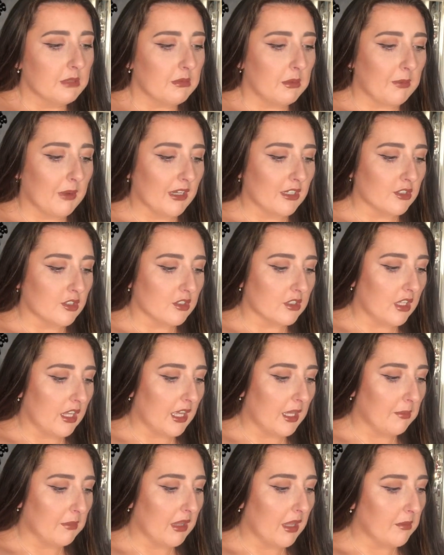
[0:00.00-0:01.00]
my bank doesn't
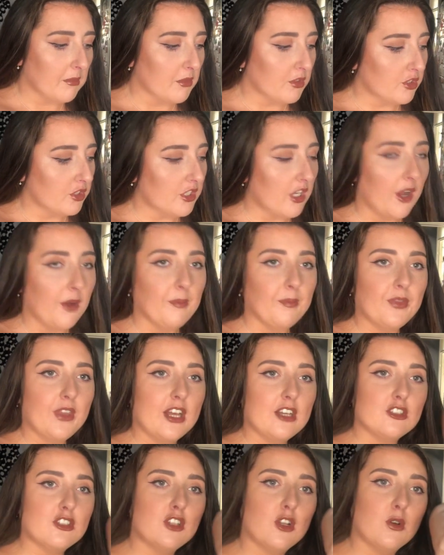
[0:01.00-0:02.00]
like me that much, so
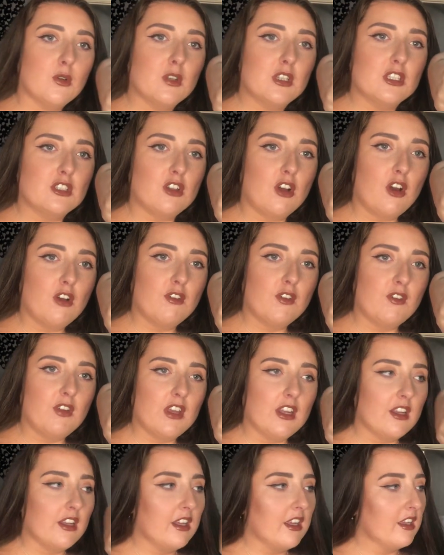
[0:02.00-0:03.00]
I'll slowly start
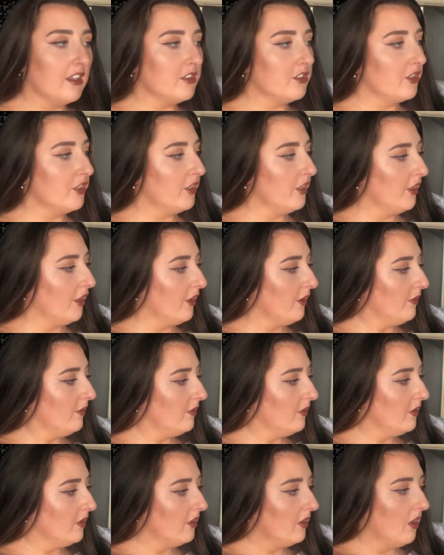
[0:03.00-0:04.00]
revealing it to you.